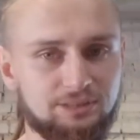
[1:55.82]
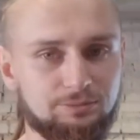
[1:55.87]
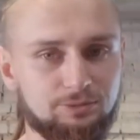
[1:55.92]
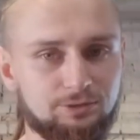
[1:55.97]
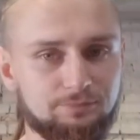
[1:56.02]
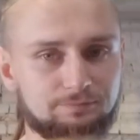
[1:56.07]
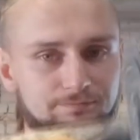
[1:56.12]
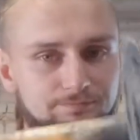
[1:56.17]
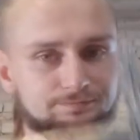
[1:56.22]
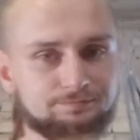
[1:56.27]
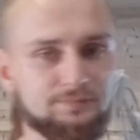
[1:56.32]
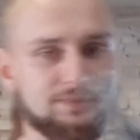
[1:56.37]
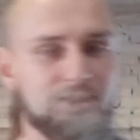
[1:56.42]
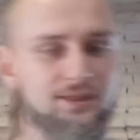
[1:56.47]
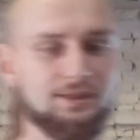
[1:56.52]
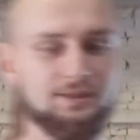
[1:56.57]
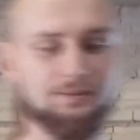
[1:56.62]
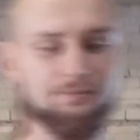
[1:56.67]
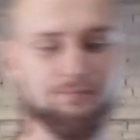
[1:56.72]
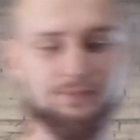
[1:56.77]
anymore.
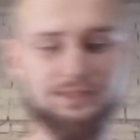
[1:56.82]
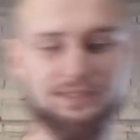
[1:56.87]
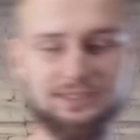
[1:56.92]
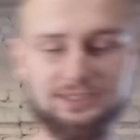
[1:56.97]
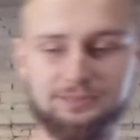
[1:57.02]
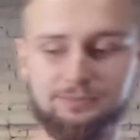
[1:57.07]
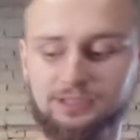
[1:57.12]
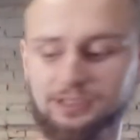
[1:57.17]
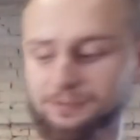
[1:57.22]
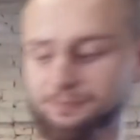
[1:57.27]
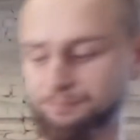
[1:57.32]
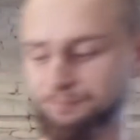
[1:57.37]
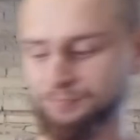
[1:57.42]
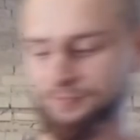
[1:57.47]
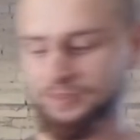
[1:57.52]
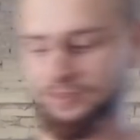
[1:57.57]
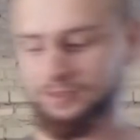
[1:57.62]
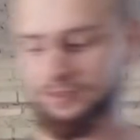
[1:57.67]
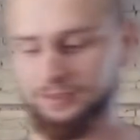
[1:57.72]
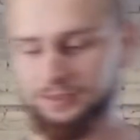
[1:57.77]
But doesn't matter.
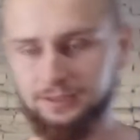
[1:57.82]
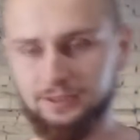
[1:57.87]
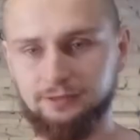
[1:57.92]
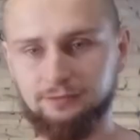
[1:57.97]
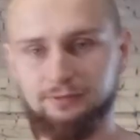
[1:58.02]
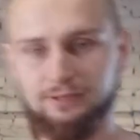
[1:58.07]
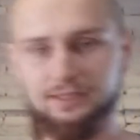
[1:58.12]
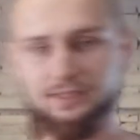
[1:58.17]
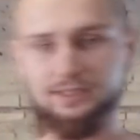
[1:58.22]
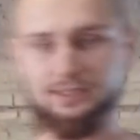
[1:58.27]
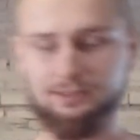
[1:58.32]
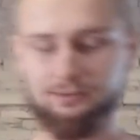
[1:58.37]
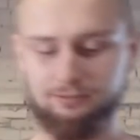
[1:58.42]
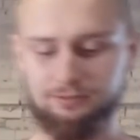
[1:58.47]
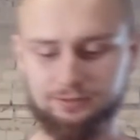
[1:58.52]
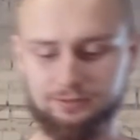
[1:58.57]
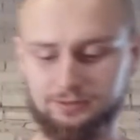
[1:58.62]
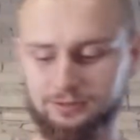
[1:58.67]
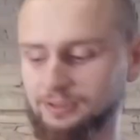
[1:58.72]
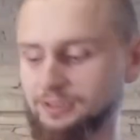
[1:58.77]
Right now,
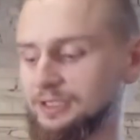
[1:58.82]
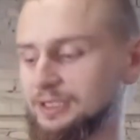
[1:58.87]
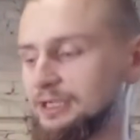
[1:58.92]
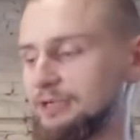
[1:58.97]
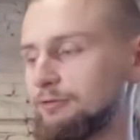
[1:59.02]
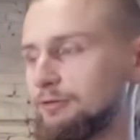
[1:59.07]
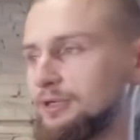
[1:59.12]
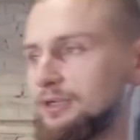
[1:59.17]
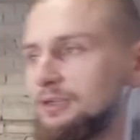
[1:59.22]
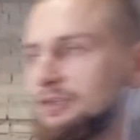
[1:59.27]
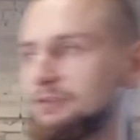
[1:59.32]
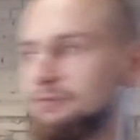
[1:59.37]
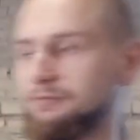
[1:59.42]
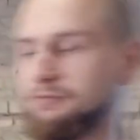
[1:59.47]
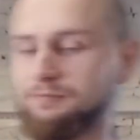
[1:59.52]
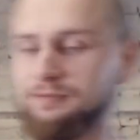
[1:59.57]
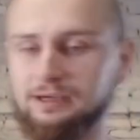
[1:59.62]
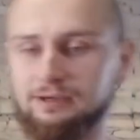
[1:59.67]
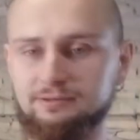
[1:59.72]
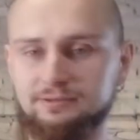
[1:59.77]
I want to
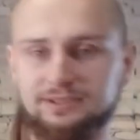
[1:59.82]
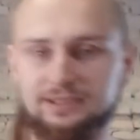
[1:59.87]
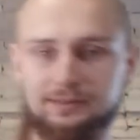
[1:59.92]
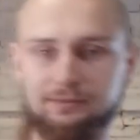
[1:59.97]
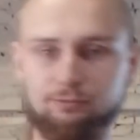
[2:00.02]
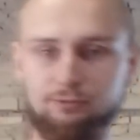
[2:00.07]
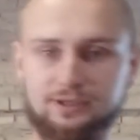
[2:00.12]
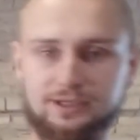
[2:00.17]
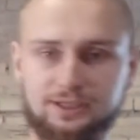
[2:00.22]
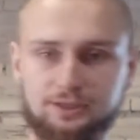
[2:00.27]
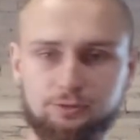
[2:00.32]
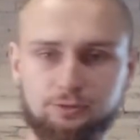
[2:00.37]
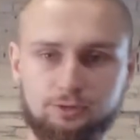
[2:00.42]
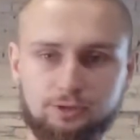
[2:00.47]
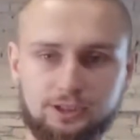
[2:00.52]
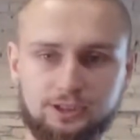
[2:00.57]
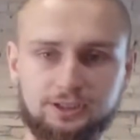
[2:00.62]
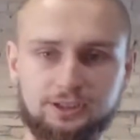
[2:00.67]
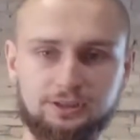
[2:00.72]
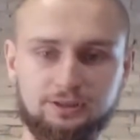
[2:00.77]
find some way to
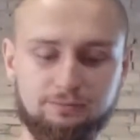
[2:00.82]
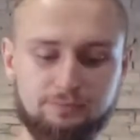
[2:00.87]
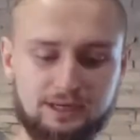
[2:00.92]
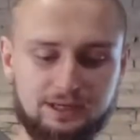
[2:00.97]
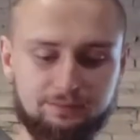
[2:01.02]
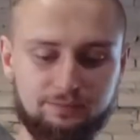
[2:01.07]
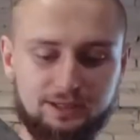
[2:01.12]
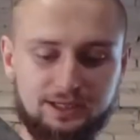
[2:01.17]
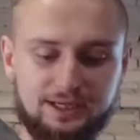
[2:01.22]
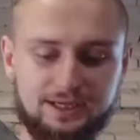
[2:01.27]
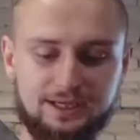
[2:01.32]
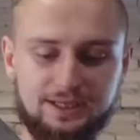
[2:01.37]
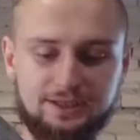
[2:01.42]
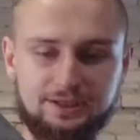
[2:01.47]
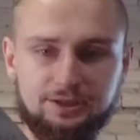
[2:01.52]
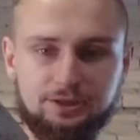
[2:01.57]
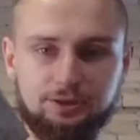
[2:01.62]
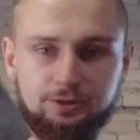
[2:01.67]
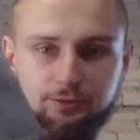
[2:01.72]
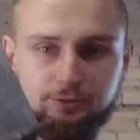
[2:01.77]
connect it with my blade
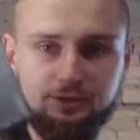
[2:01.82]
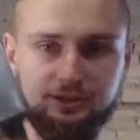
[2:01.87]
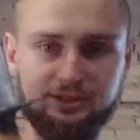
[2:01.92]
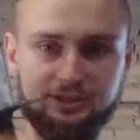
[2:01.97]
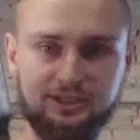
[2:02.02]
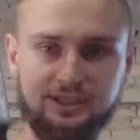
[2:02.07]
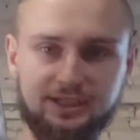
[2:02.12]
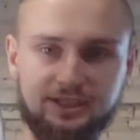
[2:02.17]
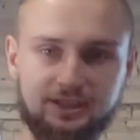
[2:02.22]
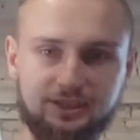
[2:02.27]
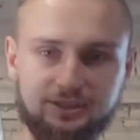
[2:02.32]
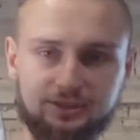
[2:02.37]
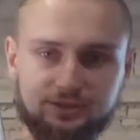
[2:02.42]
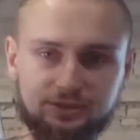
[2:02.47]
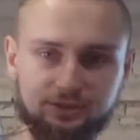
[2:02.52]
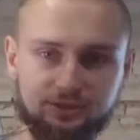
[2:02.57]
to this handle.